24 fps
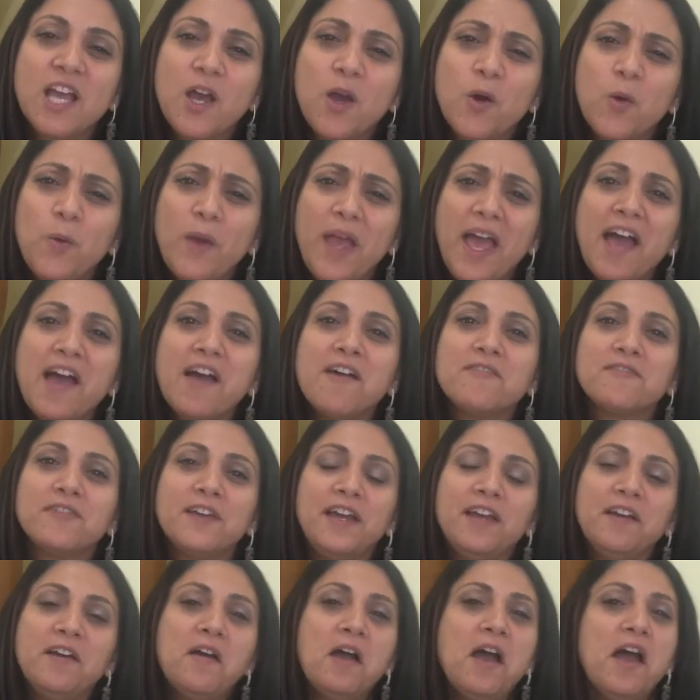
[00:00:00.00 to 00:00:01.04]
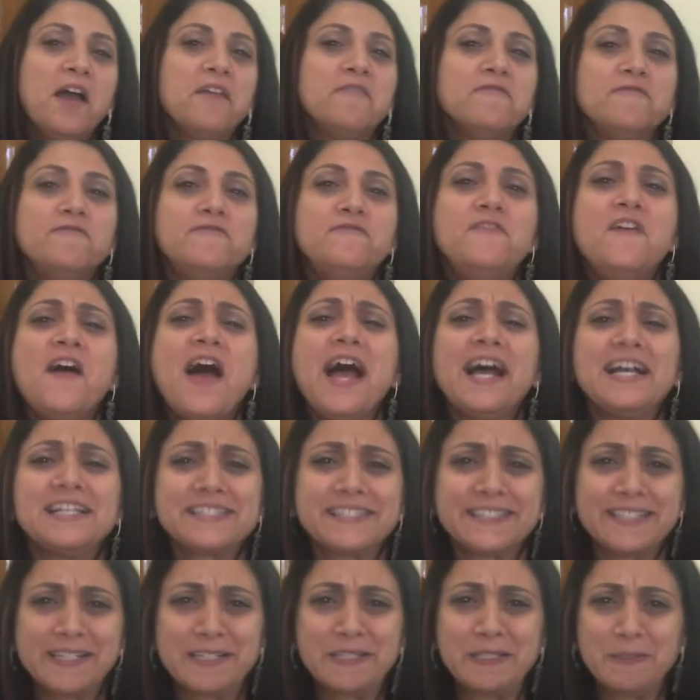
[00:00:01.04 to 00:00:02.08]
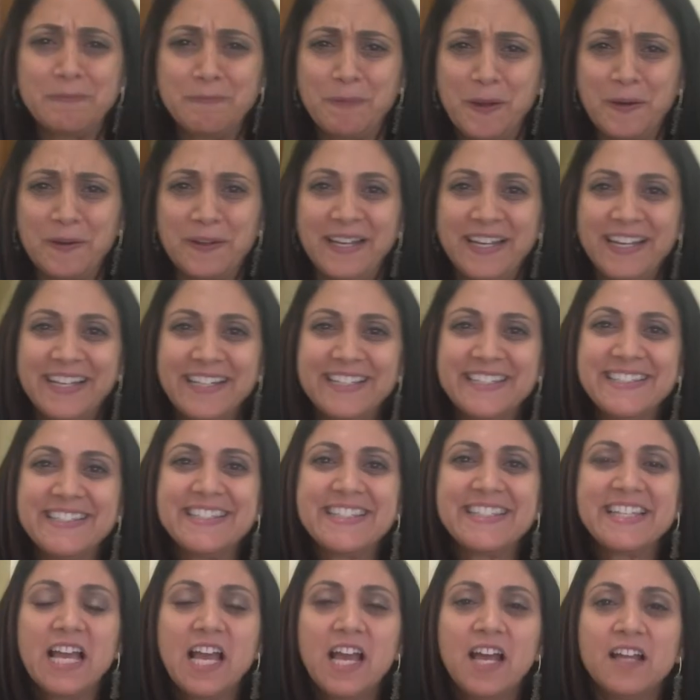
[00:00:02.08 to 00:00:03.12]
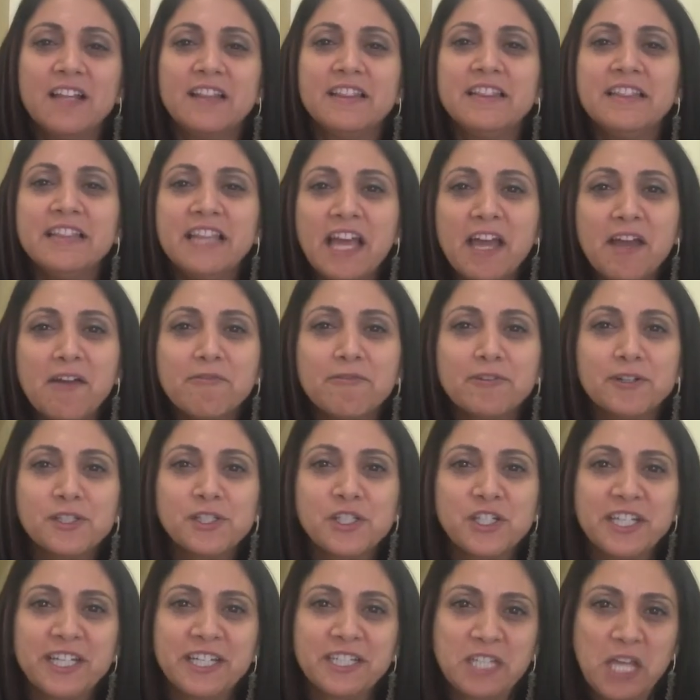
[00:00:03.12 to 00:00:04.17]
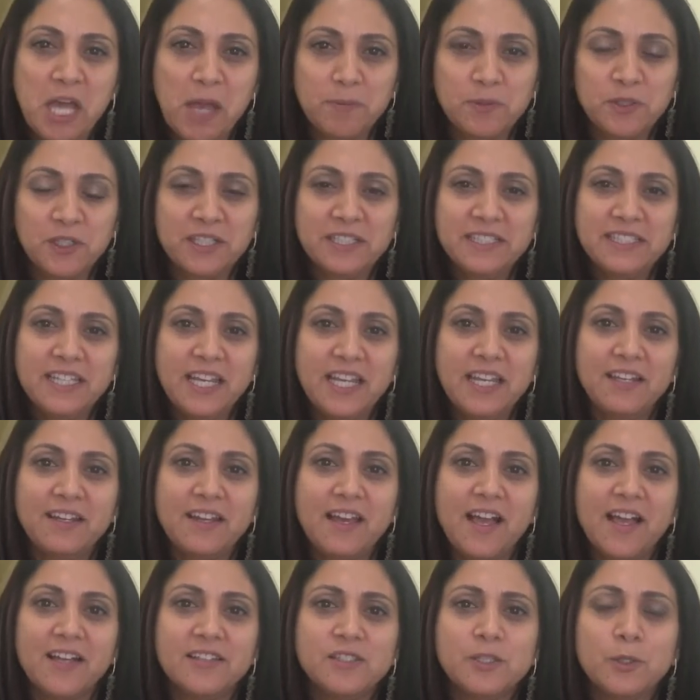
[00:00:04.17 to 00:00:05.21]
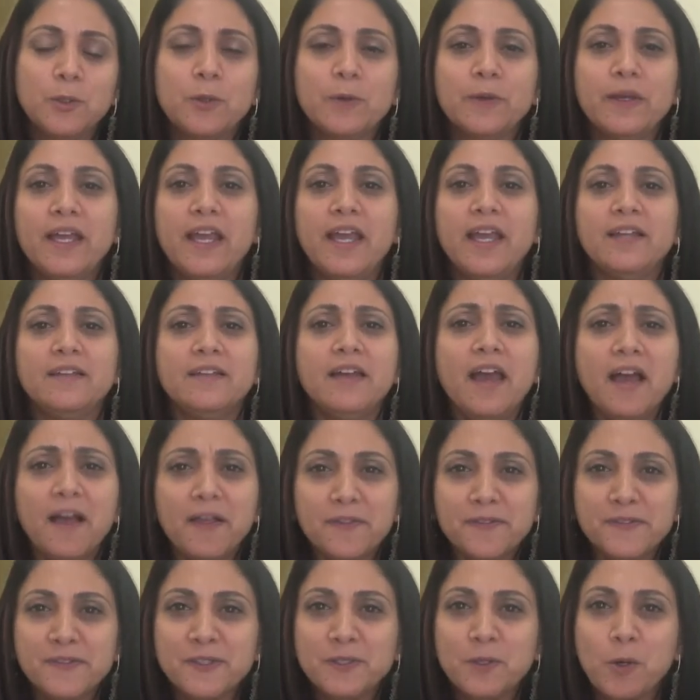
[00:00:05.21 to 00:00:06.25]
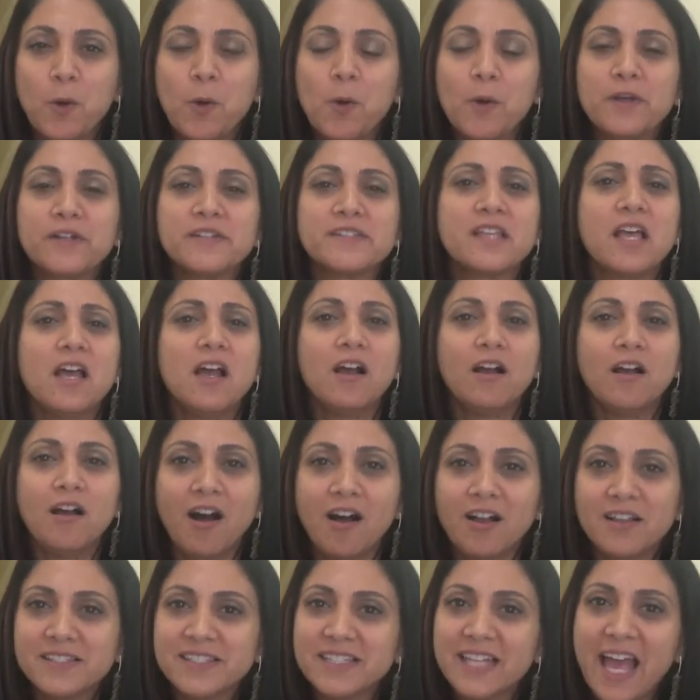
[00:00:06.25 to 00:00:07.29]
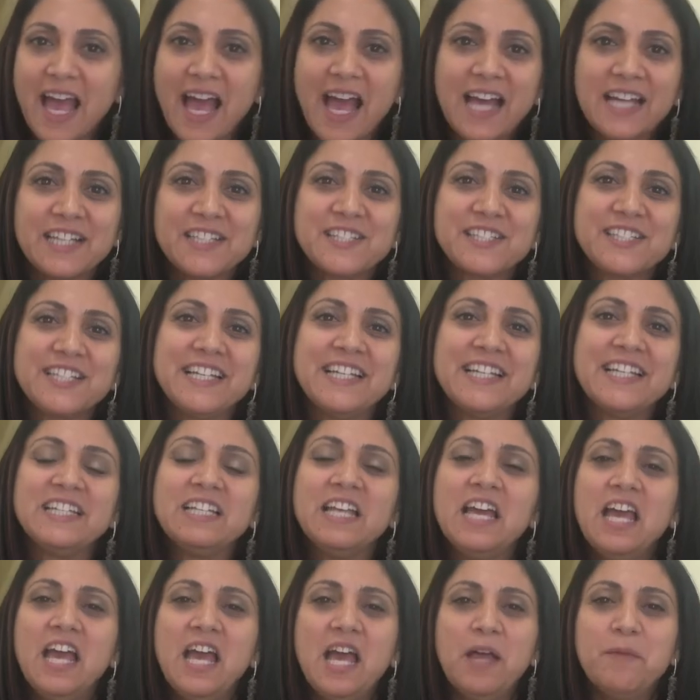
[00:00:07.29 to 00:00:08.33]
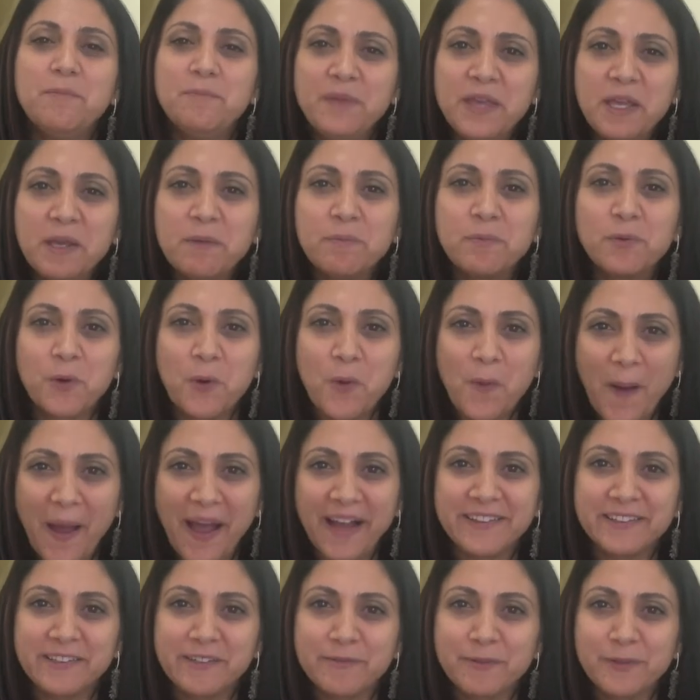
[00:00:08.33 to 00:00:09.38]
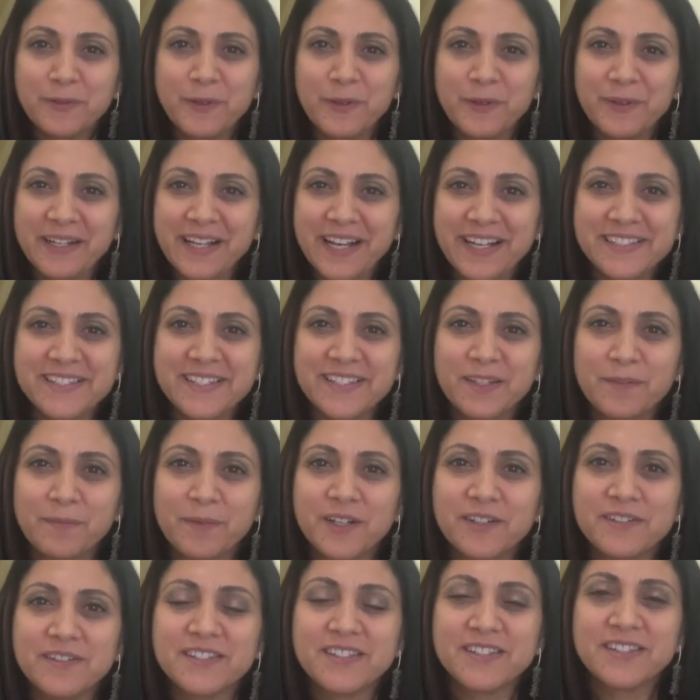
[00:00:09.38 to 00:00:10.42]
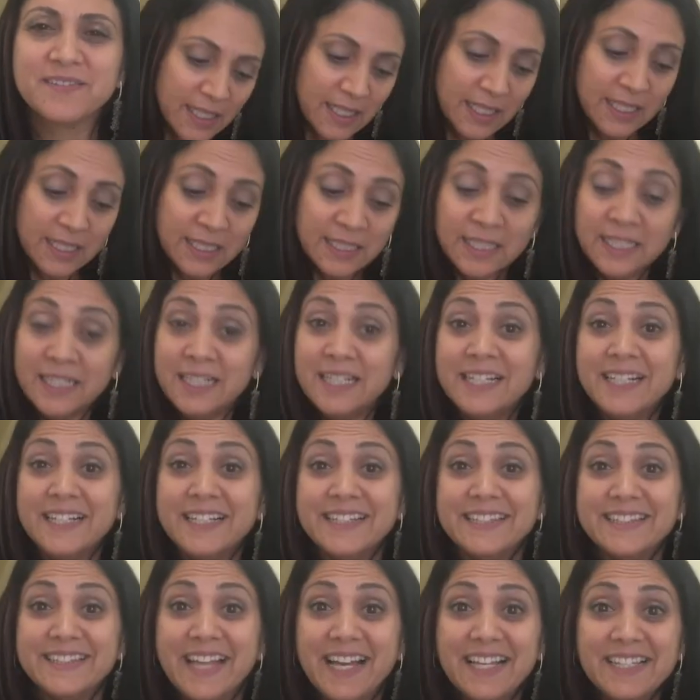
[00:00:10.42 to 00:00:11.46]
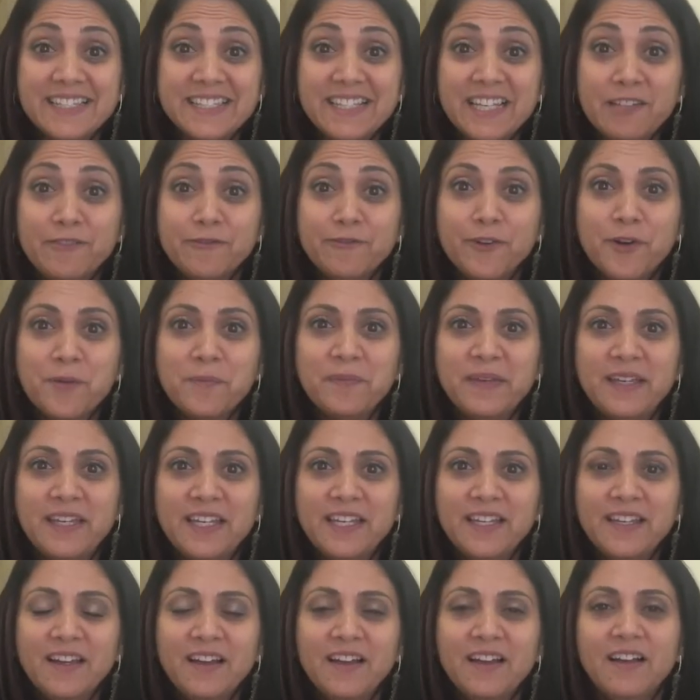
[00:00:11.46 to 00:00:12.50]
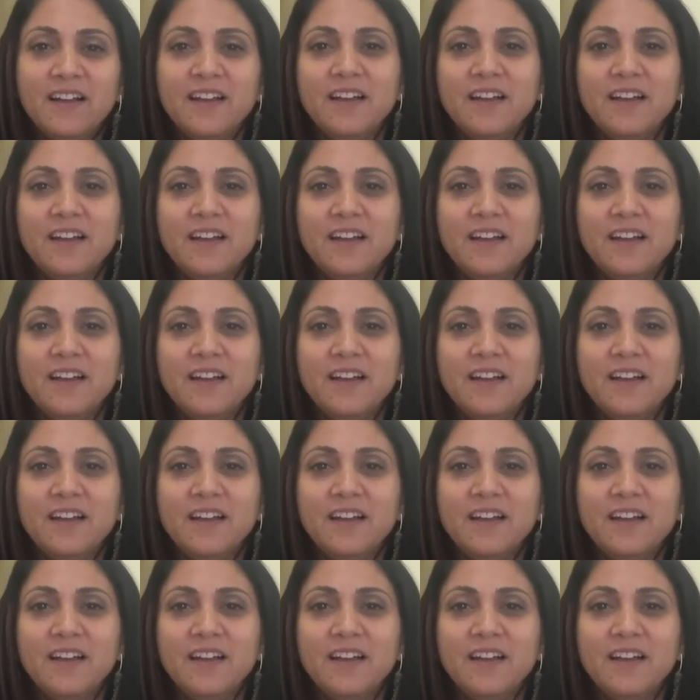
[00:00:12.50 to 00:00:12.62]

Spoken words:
We have a vast experience leveraging adoption data to create health scores, calls to action, and being proactive with your customers. That's it for me.